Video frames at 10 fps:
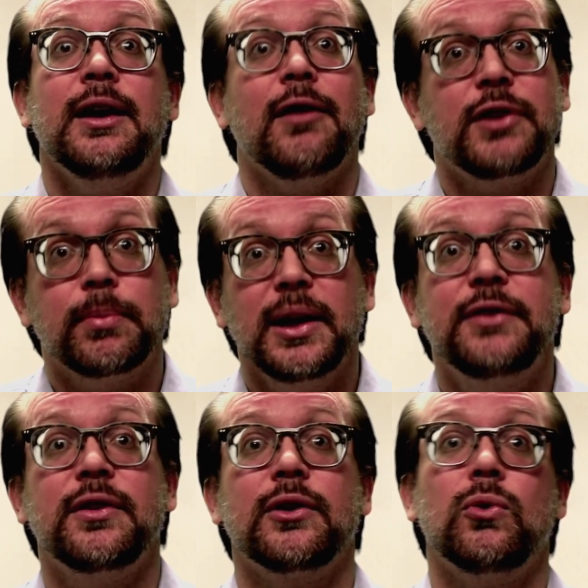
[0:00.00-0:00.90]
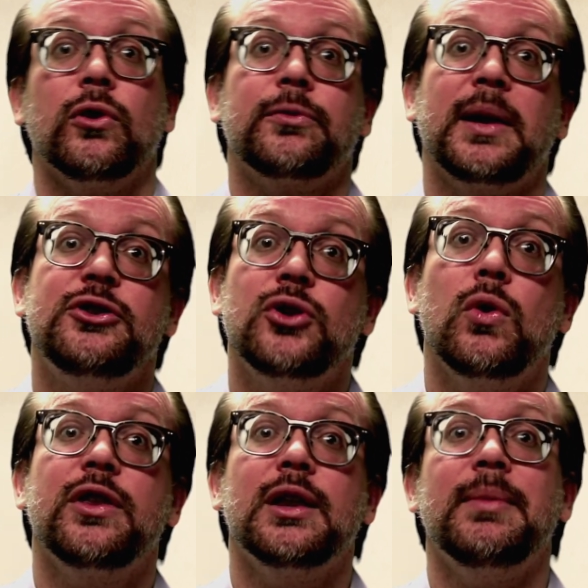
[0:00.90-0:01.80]
of their place in the course by
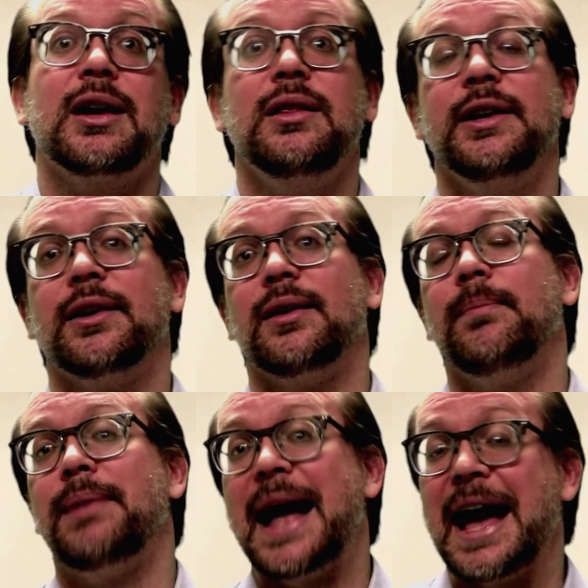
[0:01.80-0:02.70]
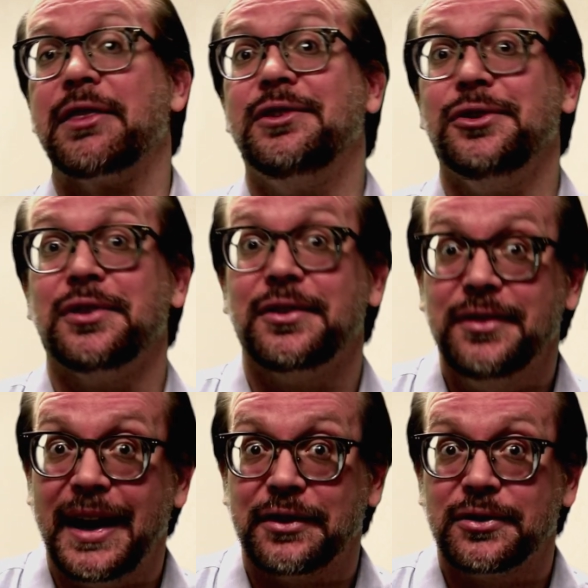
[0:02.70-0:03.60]
showing them a clear path to
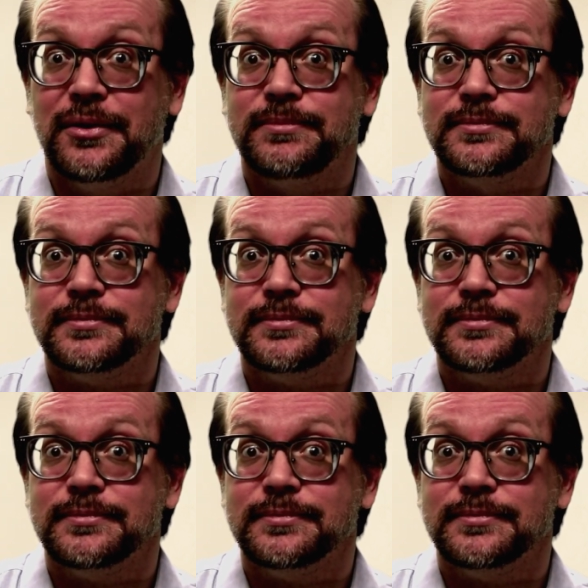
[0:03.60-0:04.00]
success.